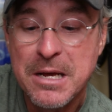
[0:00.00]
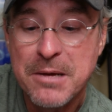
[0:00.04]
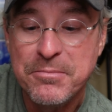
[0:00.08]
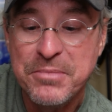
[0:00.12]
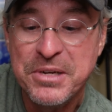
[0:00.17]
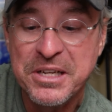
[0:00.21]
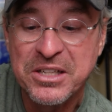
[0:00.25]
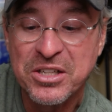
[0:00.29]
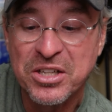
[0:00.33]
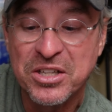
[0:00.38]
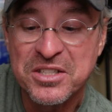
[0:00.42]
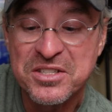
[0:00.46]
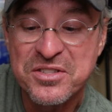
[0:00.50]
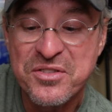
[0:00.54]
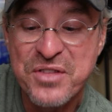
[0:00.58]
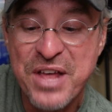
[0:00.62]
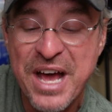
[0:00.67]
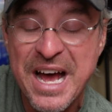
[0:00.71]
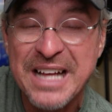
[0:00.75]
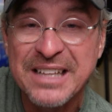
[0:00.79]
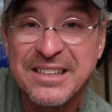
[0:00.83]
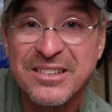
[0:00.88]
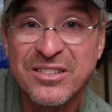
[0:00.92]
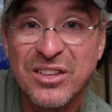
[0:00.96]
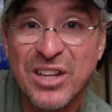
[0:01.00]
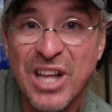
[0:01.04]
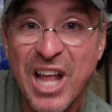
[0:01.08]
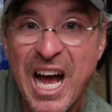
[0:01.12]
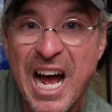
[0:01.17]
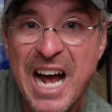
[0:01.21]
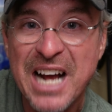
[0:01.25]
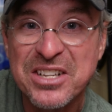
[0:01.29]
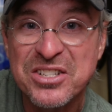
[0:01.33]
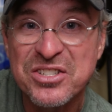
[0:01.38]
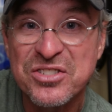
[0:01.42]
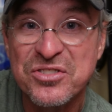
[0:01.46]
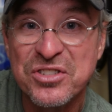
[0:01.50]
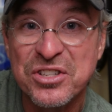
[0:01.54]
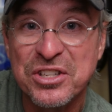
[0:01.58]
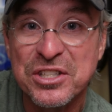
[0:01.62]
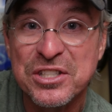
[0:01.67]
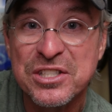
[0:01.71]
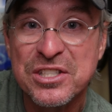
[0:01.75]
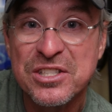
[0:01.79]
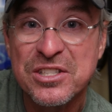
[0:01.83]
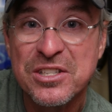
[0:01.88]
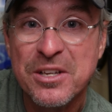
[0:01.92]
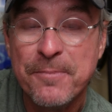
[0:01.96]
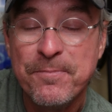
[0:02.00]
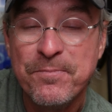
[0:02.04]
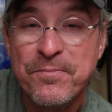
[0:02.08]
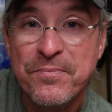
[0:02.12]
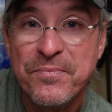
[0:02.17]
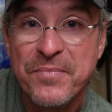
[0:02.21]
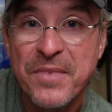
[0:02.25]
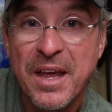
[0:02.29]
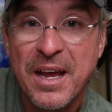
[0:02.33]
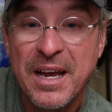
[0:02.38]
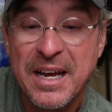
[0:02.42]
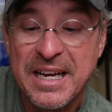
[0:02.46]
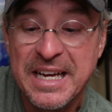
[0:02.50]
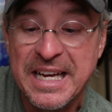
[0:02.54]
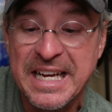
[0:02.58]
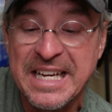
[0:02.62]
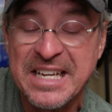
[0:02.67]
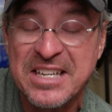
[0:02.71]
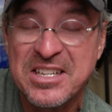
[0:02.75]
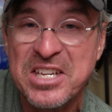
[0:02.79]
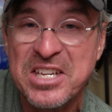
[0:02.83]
because that locks this. It